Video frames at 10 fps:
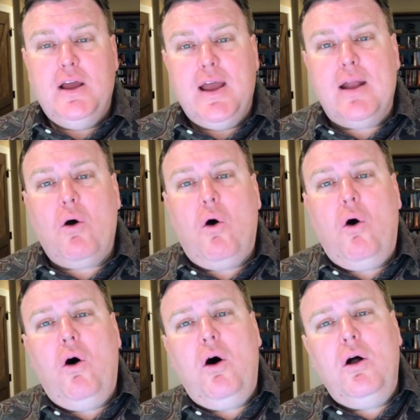and
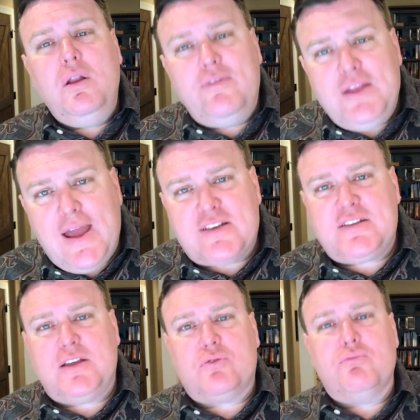all of the
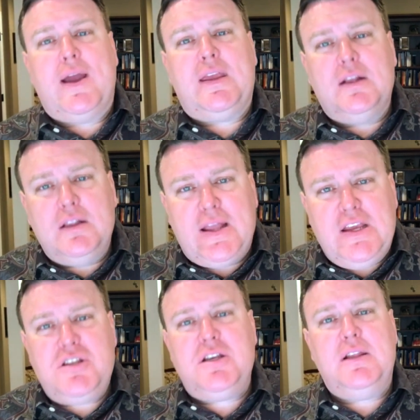excess
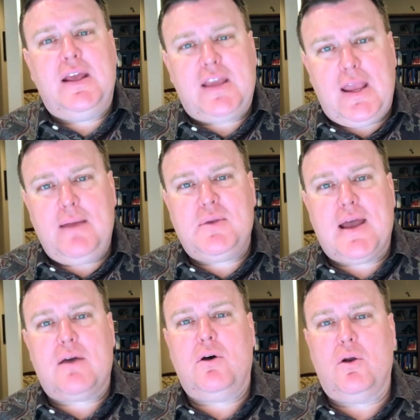regulation that came
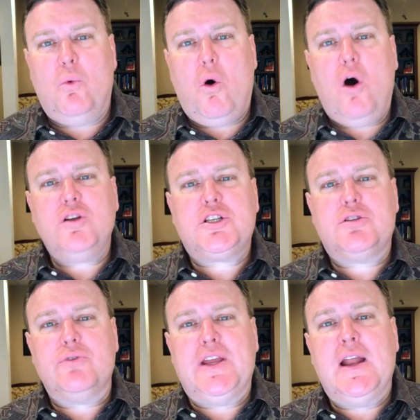down on Wall
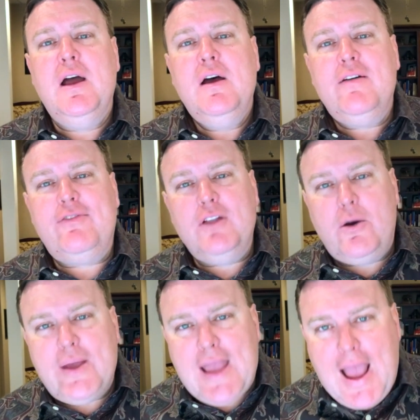Street
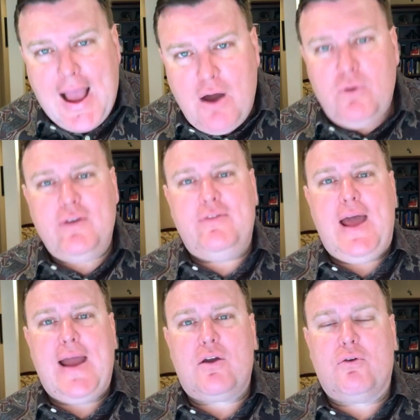flowing out of
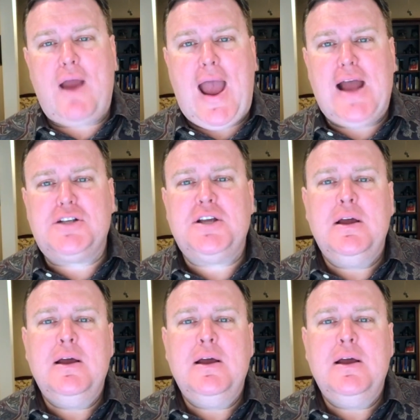that crash,